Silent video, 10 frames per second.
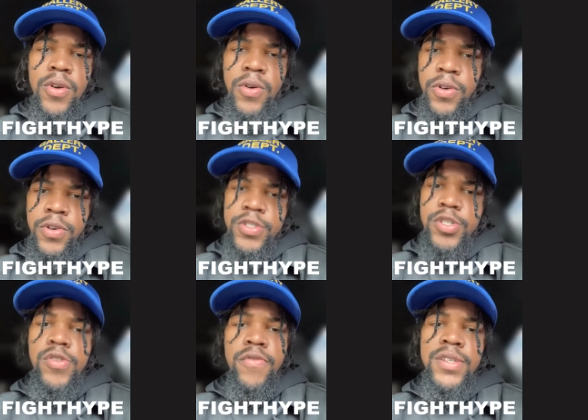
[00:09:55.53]
on the
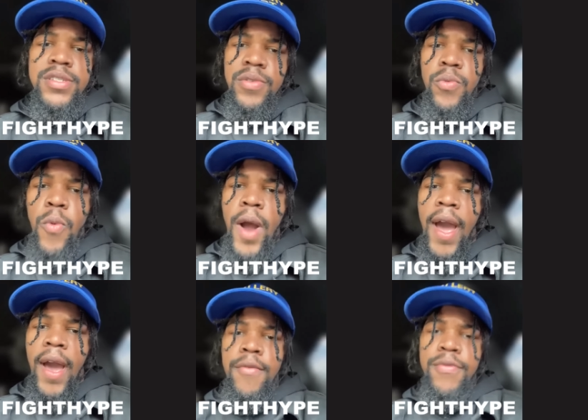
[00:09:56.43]
true reason
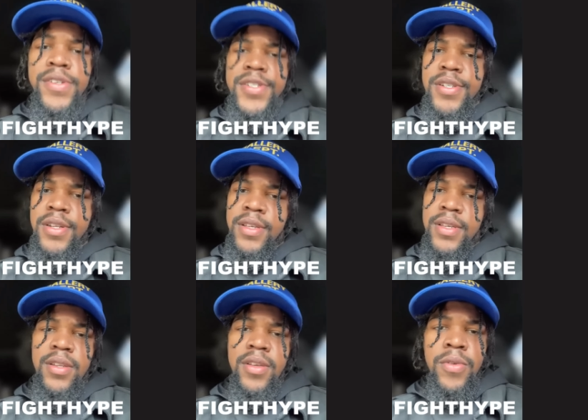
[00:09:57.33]
why eventually.
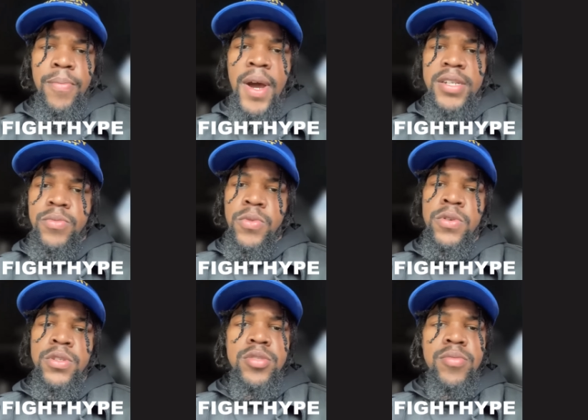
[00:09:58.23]
You know, the boxing
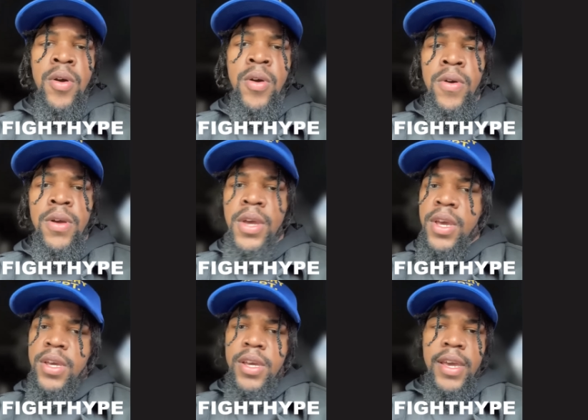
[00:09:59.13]
world is small,
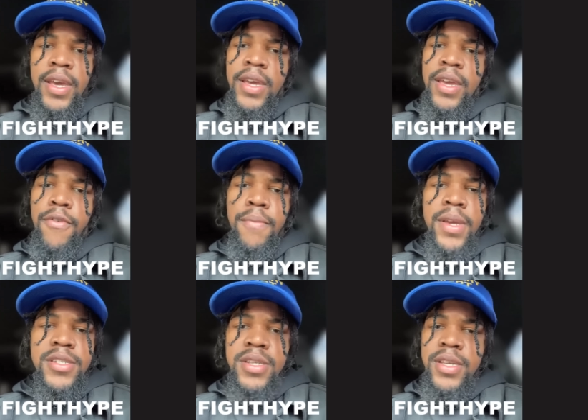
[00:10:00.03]
and
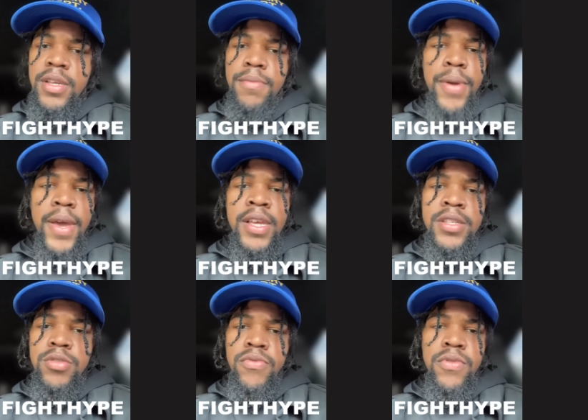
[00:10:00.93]
information get passed
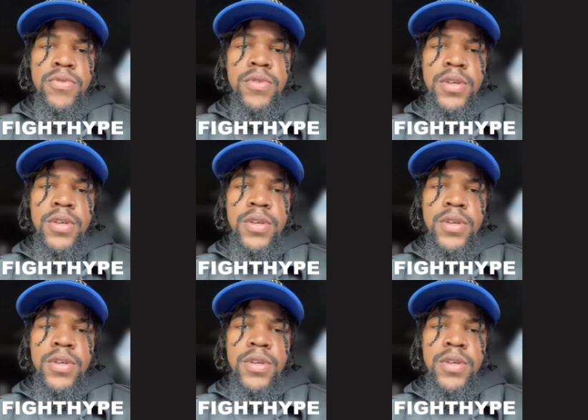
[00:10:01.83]
through